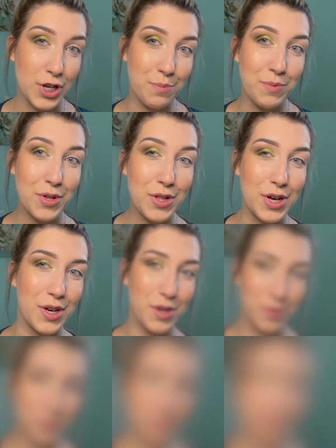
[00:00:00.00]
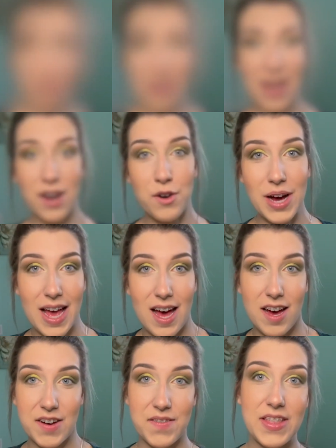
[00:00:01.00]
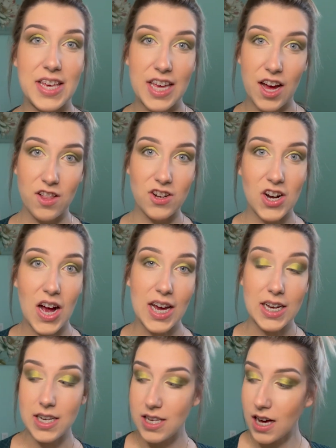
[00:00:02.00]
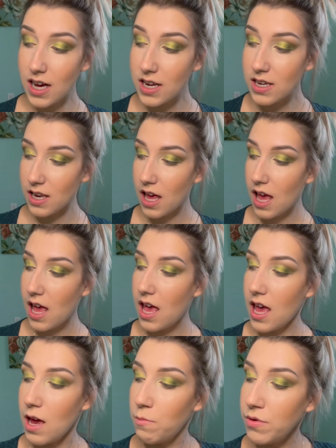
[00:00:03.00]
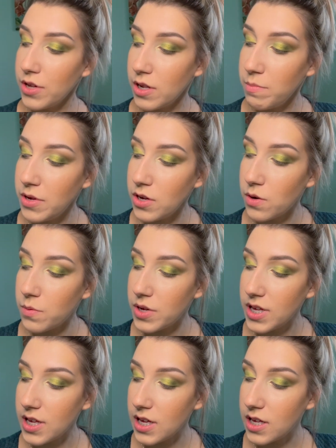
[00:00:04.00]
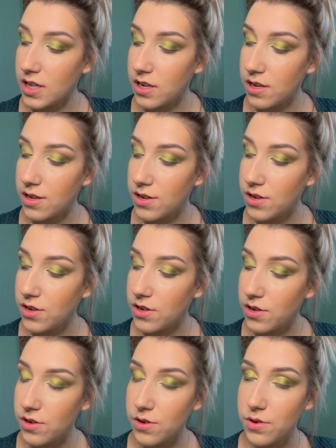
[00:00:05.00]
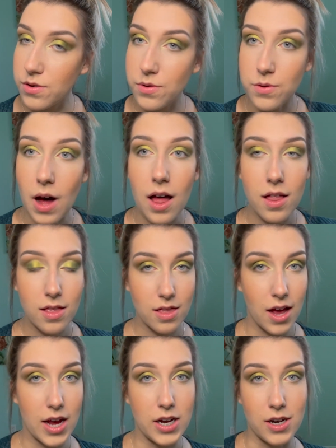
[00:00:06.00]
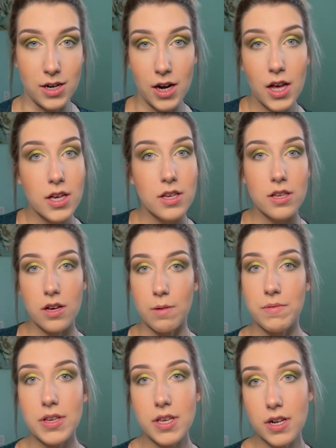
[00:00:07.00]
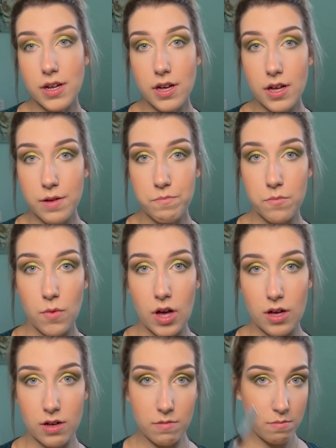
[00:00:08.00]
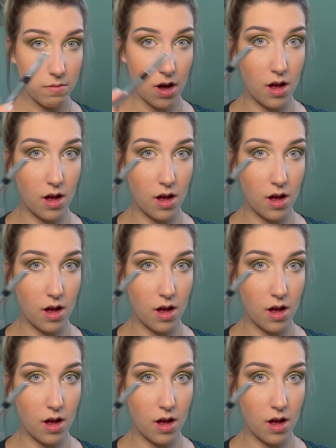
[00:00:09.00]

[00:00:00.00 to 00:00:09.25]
up the look. Okay, so now I have the other eye done, and we're going to be going into liner. So I'm just going to